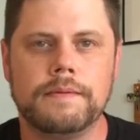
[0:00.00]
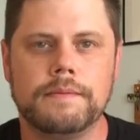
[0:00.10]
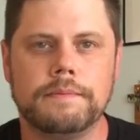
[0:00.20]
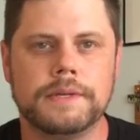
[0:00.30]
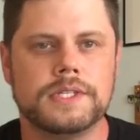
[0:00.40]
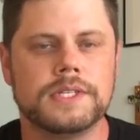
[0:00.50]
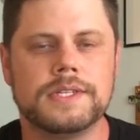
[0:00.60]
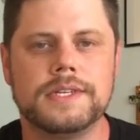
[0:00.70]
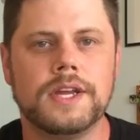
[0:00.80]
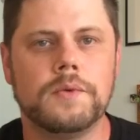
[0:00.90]
But
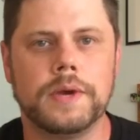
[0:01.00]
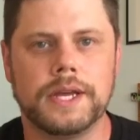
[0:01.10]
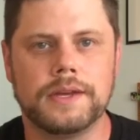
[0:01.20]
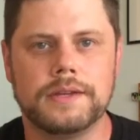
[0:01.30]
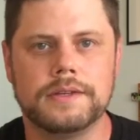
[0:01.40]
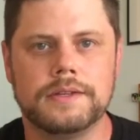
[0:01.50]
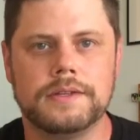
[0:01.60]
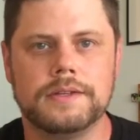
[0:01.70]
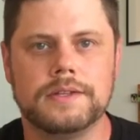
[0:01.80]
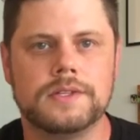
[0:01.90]
just knowing,
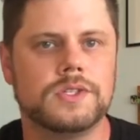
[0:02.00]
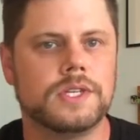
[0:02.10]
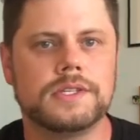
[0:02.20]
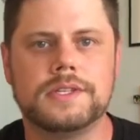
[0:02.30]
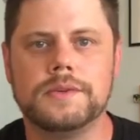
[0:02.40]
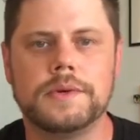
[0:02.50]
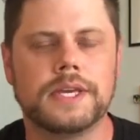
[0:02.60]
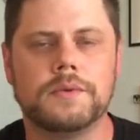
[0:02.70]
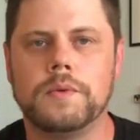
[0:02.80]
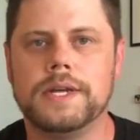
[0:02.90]
just doing
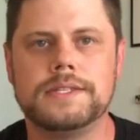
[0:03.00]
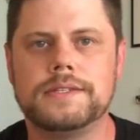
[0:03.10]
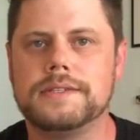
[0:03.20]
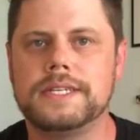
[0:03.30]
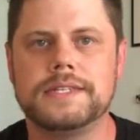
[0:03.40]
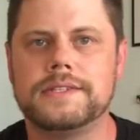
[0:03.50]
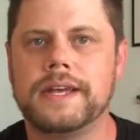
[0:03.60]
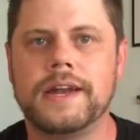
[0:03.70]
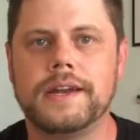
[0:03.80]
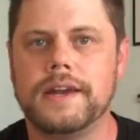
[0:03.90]
it once is
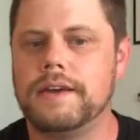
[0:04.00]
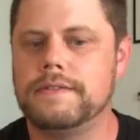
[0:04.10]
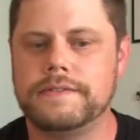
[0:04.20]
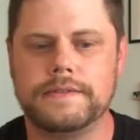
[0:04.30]
not enough.